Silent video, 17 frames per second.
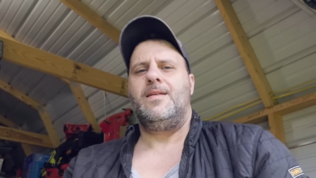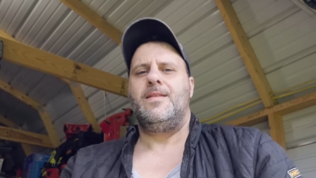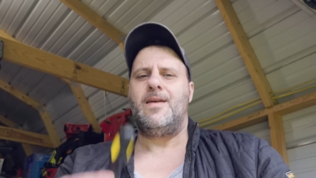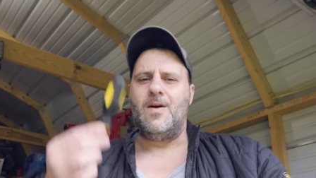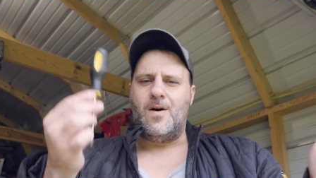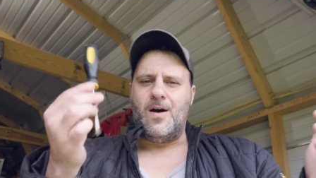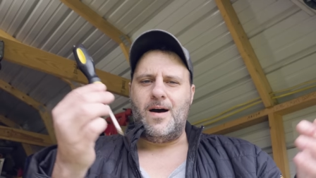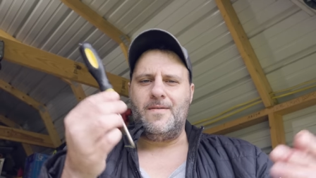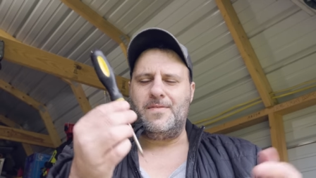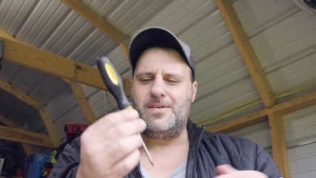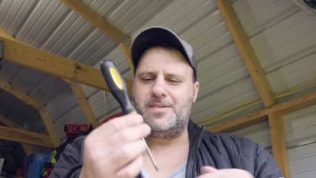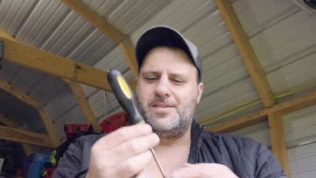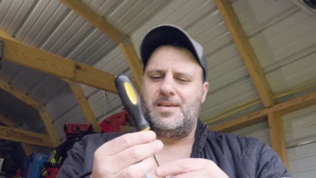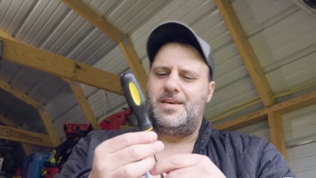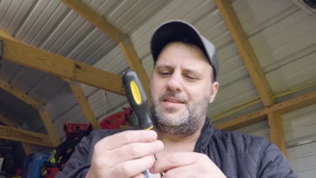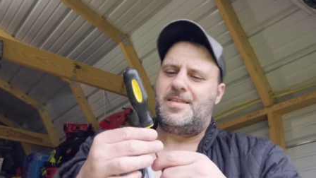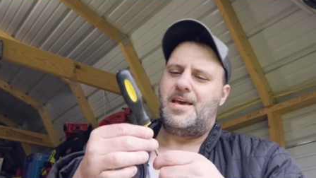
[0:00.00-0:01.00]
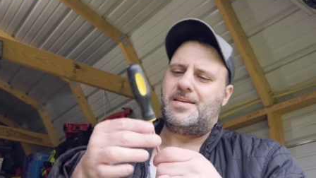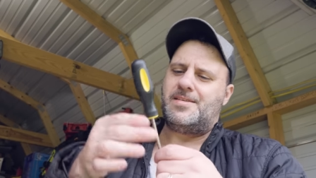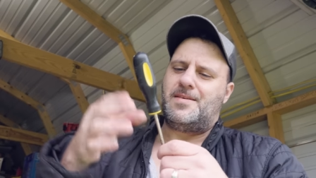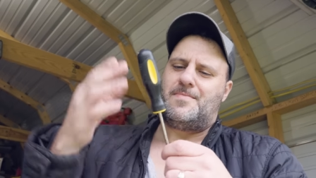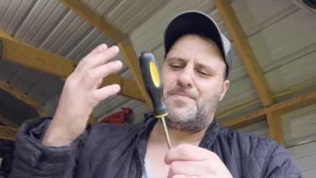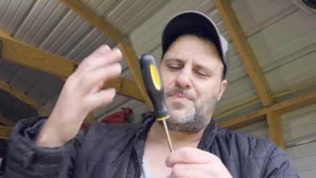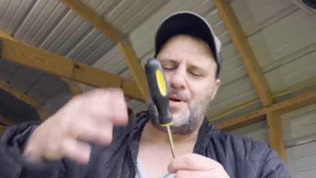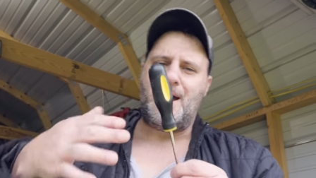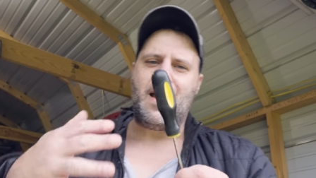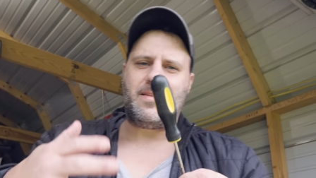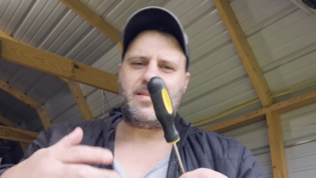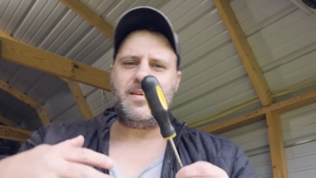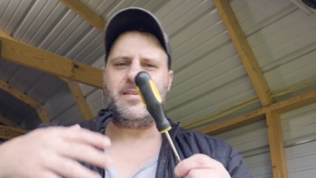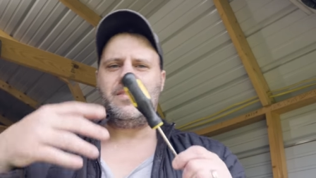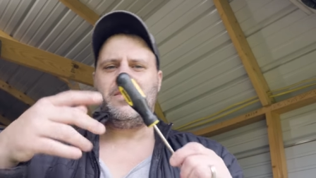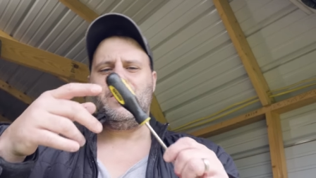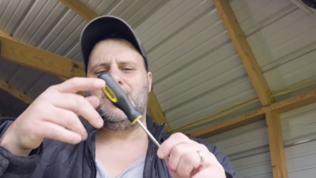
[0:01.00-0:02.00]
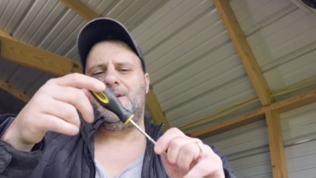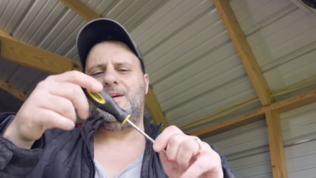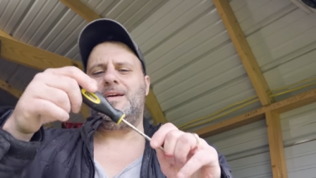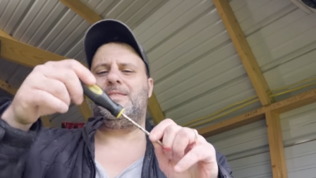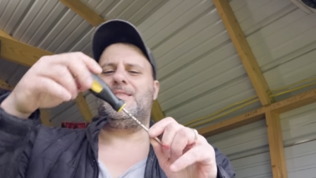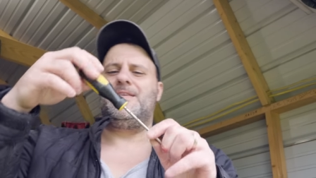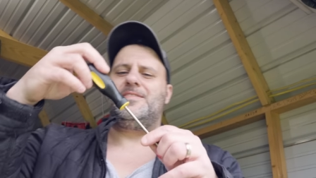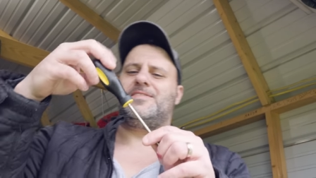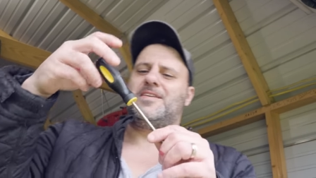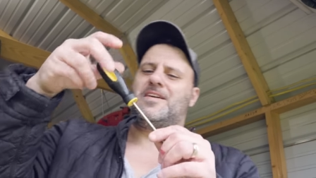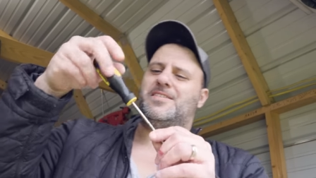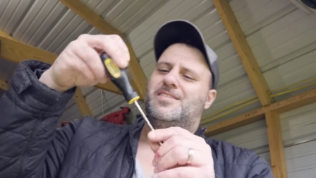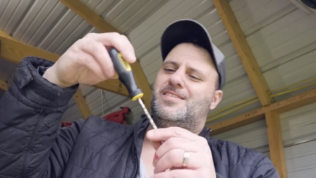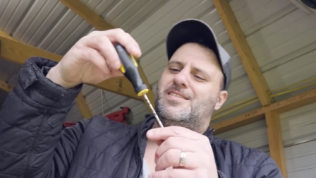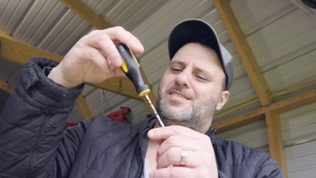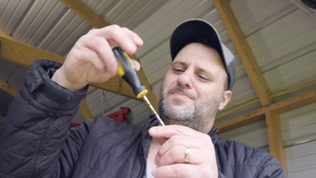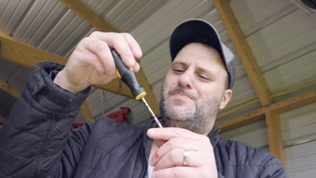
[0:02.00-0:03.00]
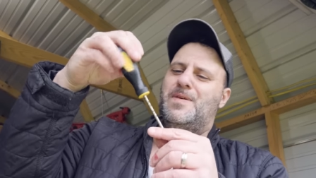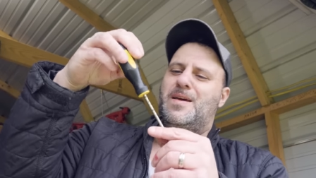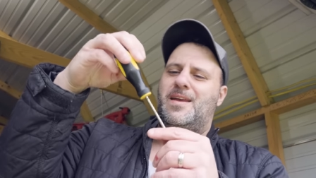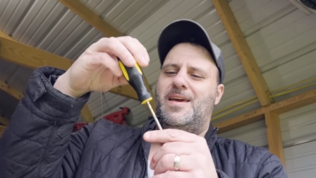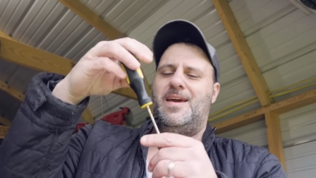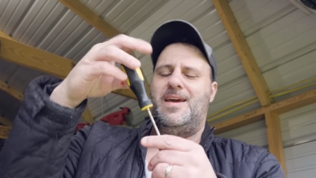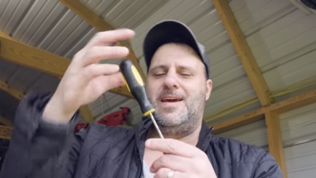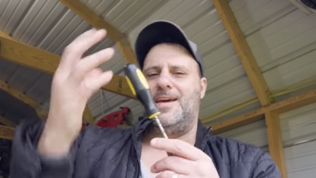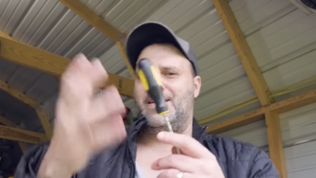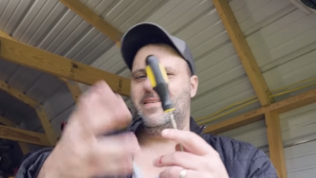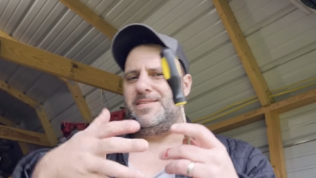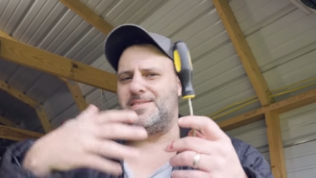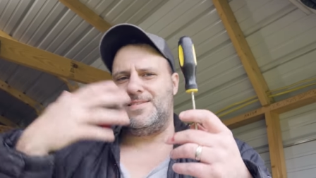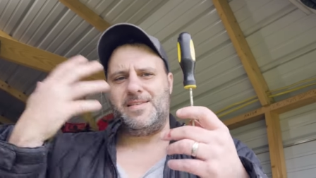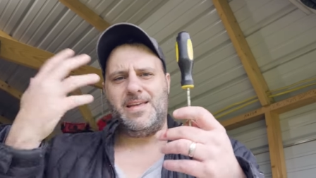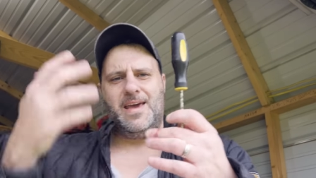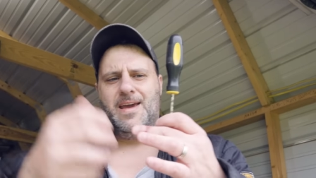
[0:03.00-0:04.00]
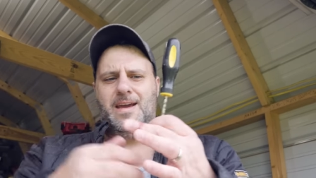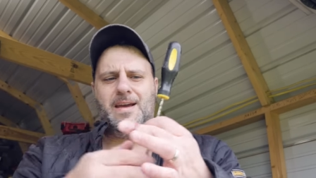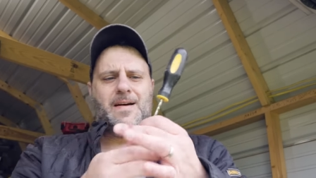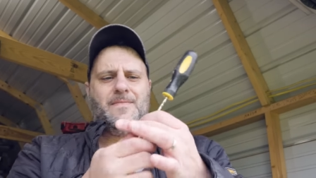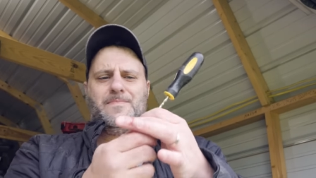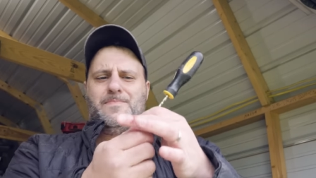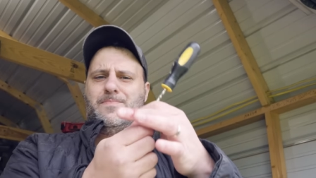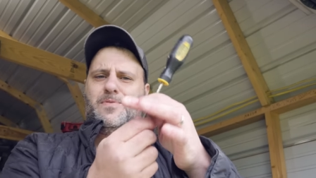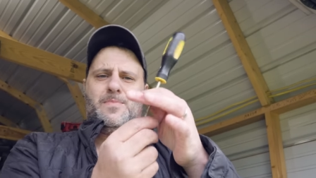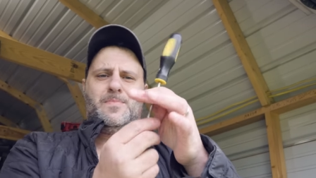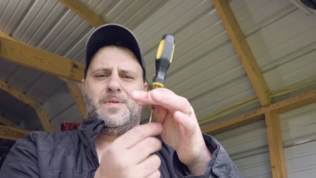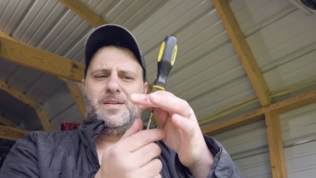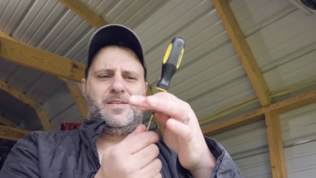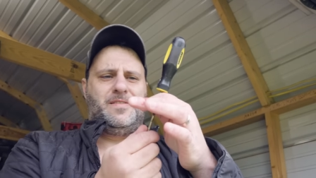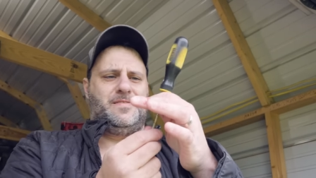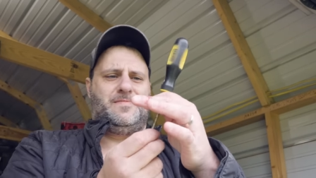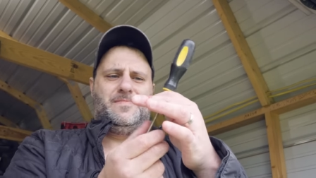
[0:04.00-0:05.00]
Now obviously it takes some practice. You can get these things spinning and staying up pretty much